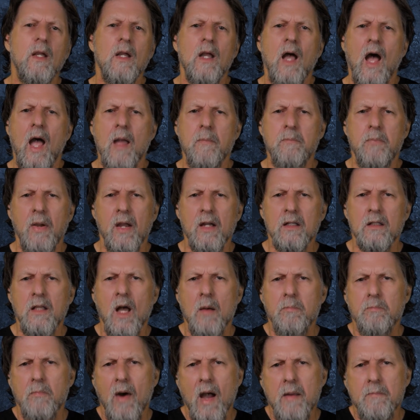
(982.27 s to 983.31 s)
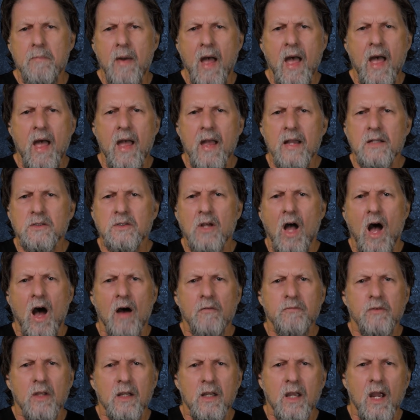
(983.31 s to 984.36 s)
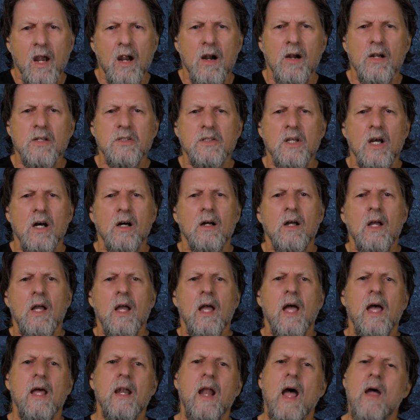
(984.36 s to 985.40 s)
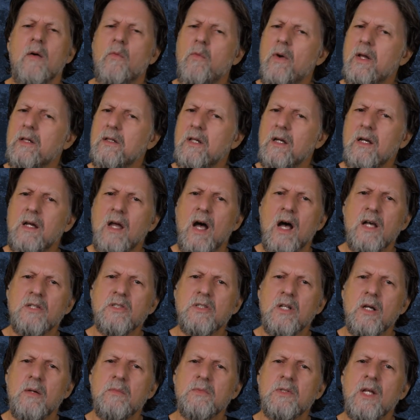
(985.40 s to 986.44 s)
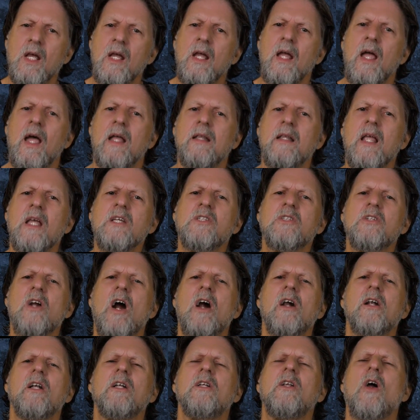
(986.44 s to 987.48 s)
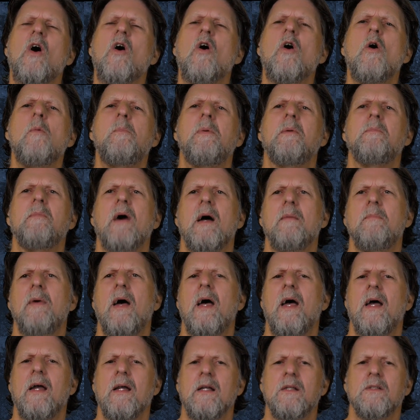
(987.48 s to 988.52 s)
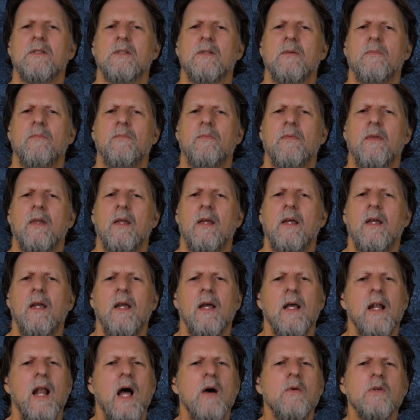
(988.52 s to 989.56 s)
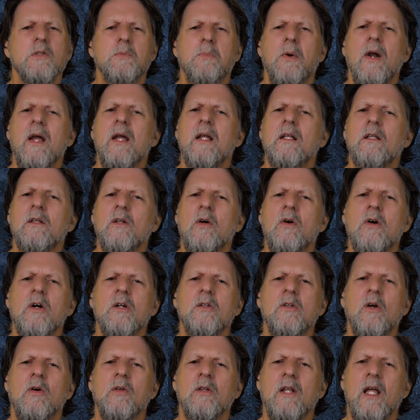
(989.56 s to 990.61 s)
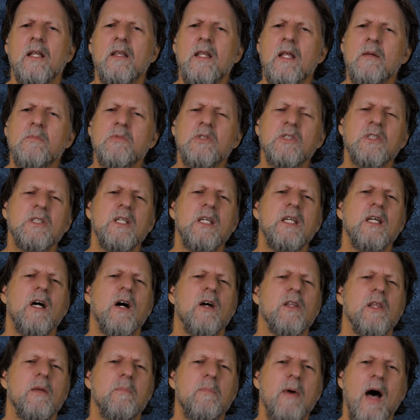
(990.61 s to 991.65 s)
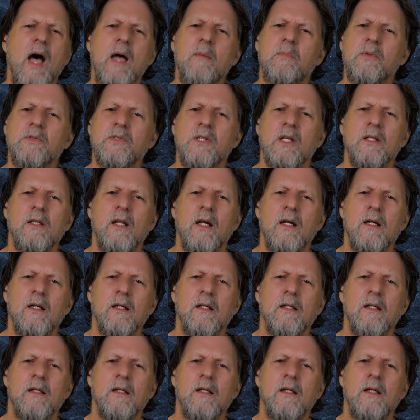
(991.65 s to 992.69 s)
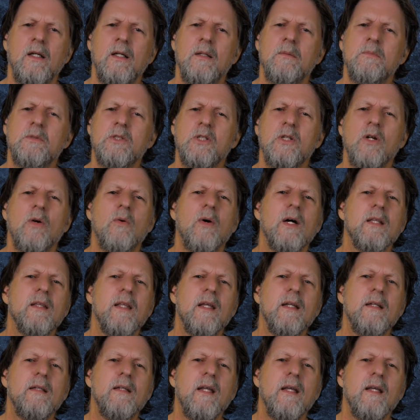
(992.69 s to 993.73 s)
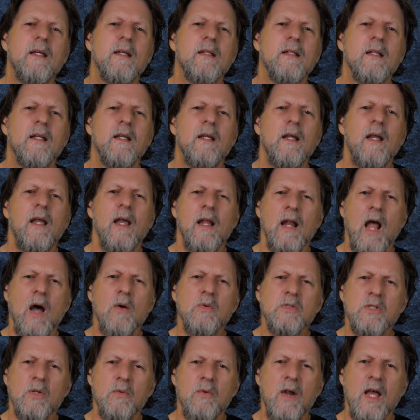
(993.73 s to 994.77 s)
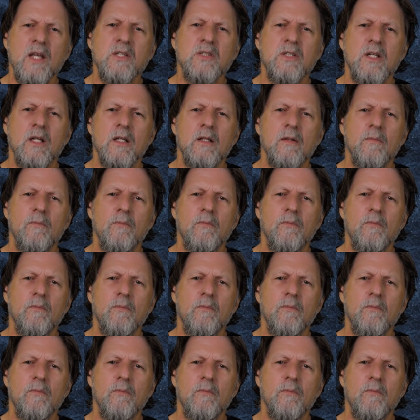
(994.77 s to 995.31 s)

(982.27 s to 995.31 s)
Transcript: I picked up my bags off the carousel and I went to customs and they started to open my bags. And I was praying, Lord, don't let them see all the Bibles in there. But you know what? They did, and I was arrested.